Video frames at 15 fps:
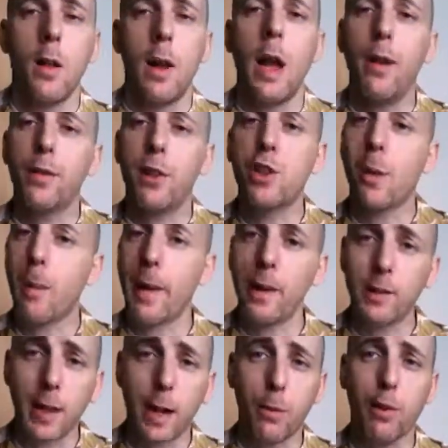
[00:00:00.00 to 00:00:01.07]
for this game, it's
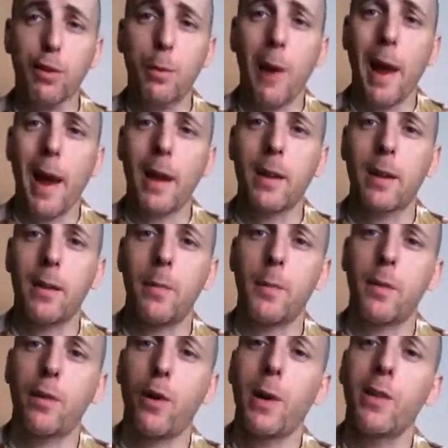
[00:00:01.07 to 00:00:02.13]
legit, and I think
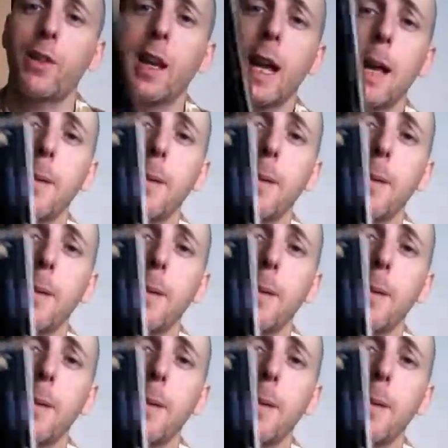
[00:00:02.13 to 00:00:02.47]
it's good. I